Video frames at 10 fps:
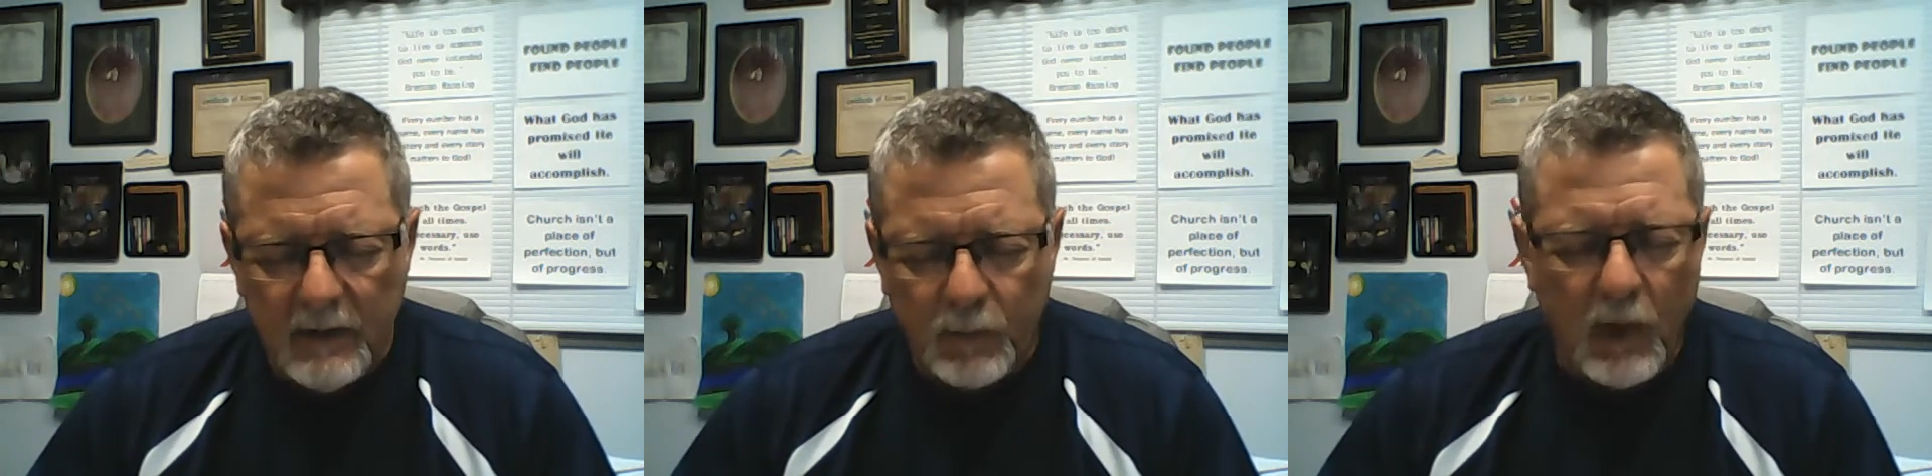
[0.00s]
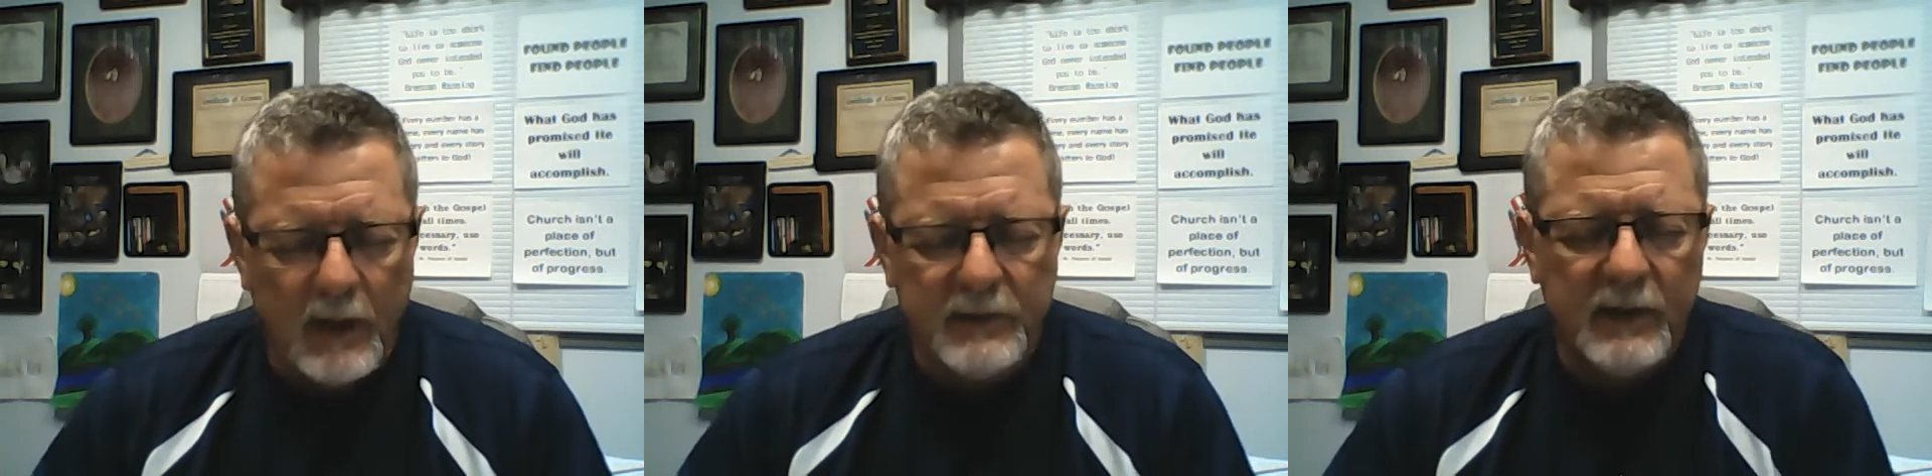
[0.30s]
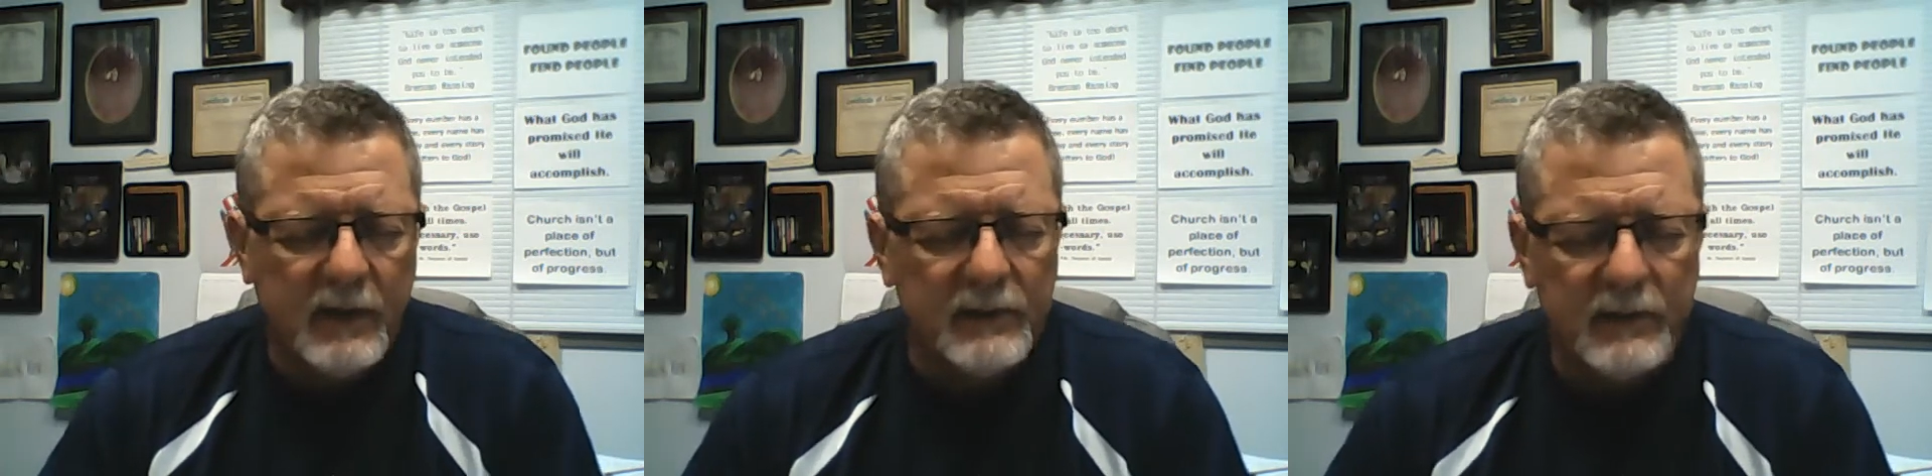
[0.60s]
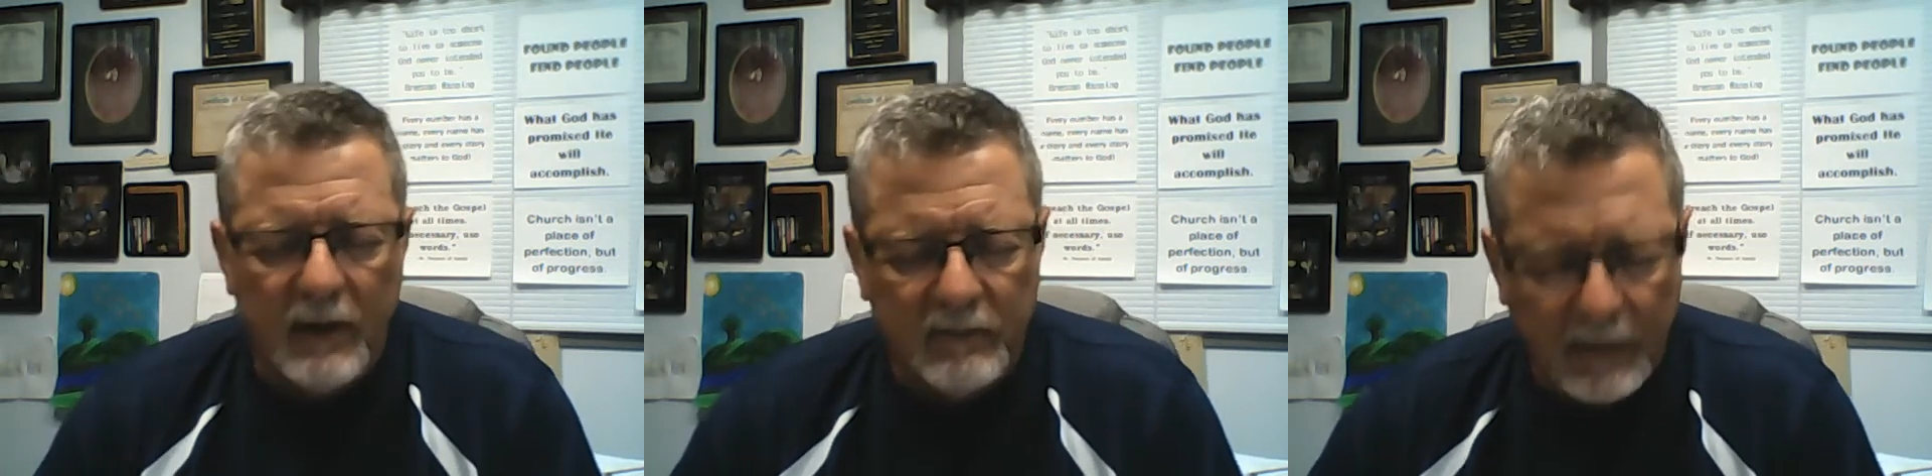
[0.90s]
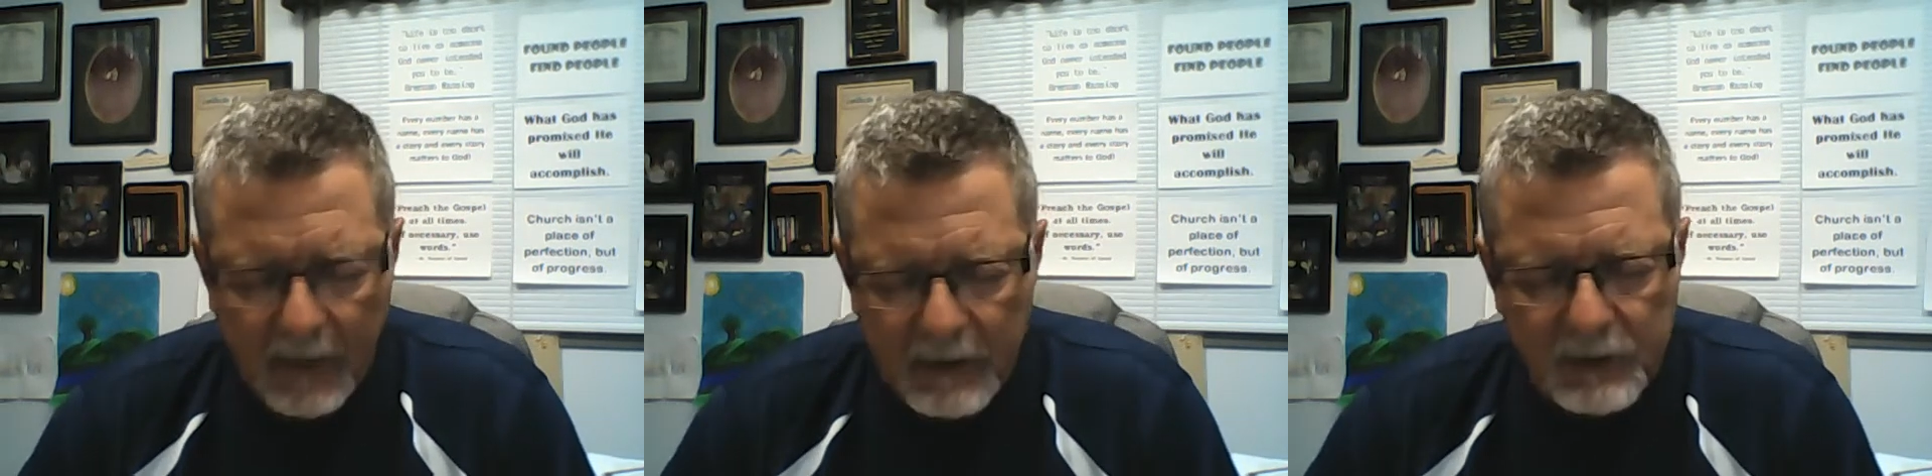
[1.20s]
process of
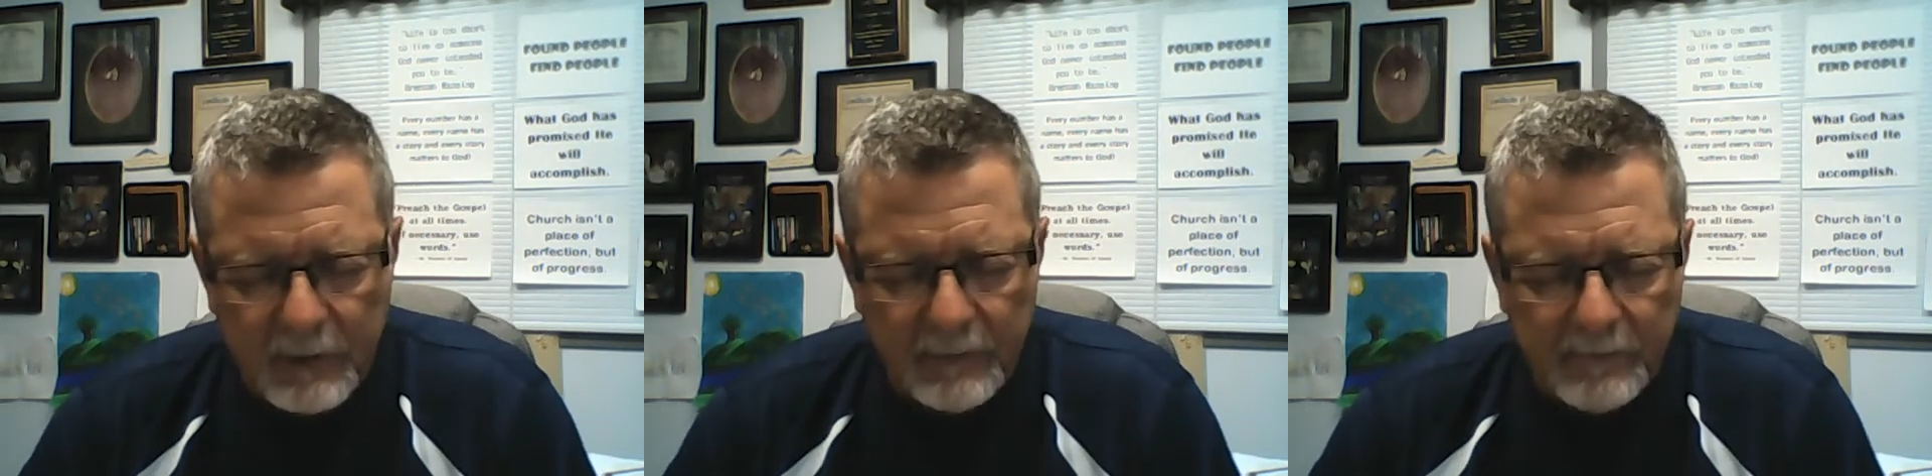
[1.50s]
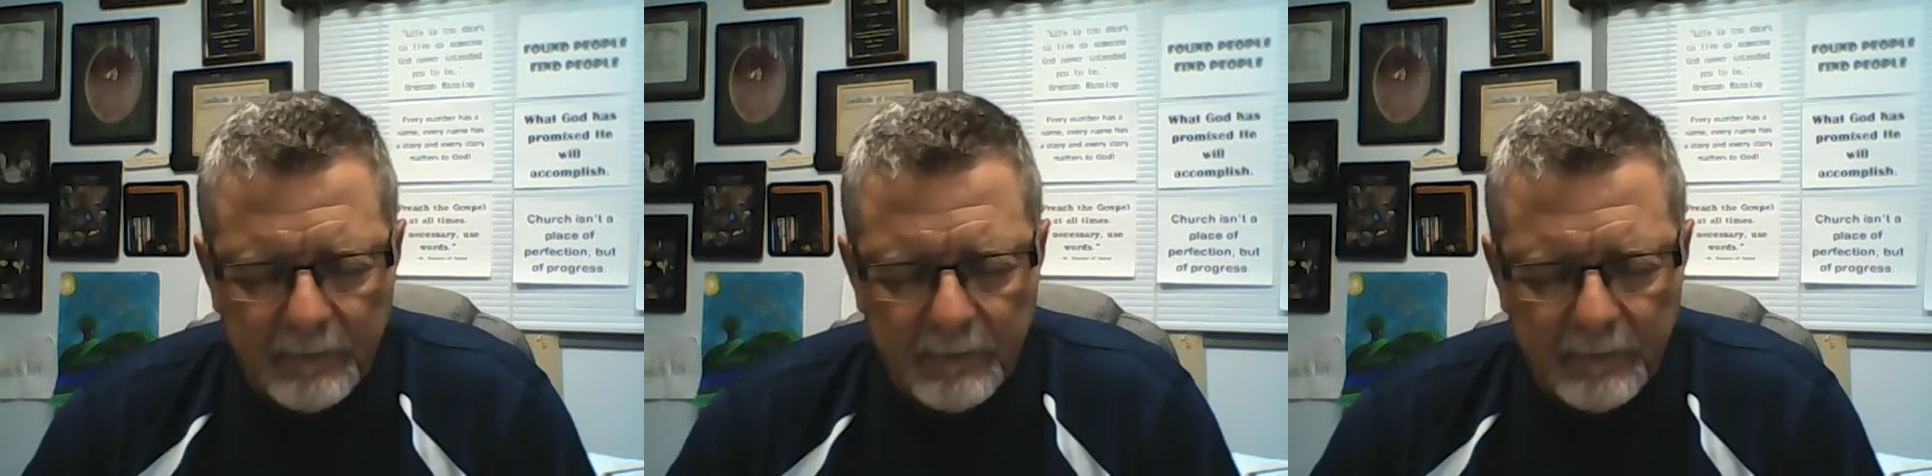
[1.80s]
election